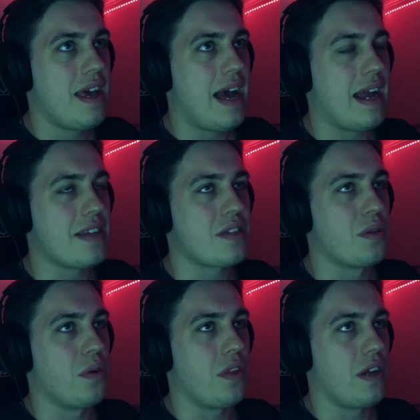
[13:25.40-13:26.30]
and it's
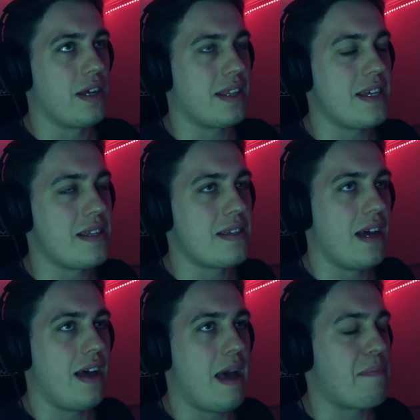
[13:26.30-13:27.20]
thought that like these
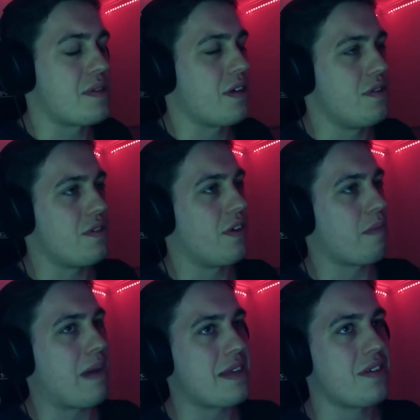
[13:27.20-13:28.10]
episodes of
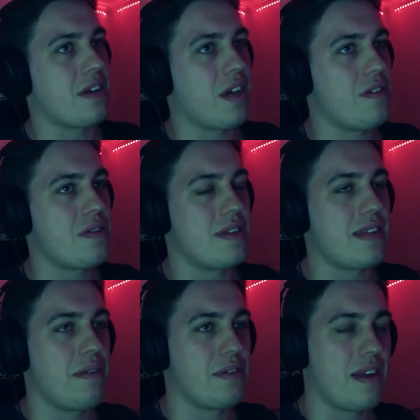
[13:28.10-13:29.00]
like mass psychosis,
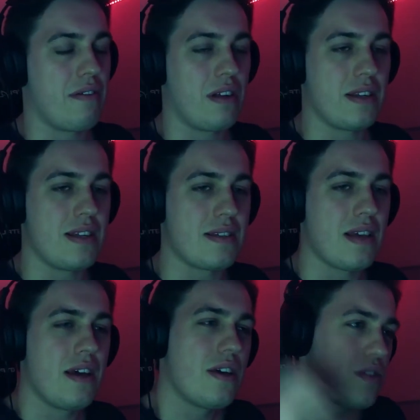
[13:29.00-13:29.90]
there were like
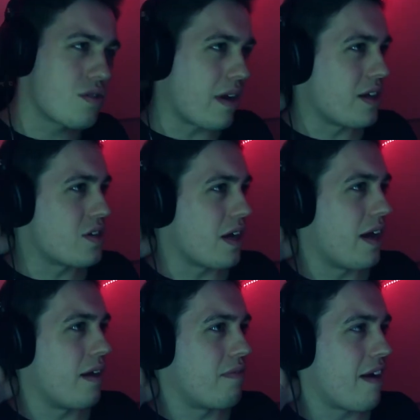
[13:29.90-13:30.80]
these strange
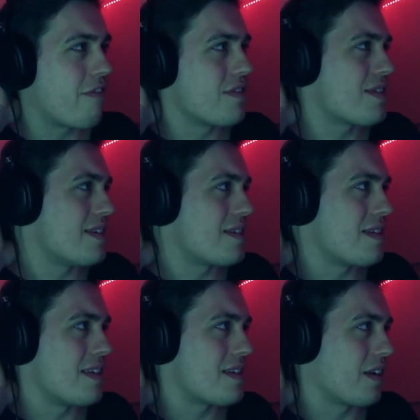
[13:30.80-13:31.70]
references
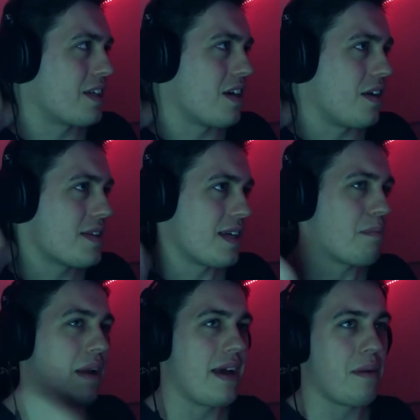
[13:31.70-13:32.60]
to this like
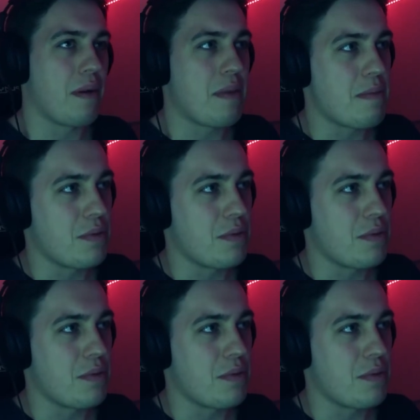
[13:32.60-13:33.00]
dancing plague where people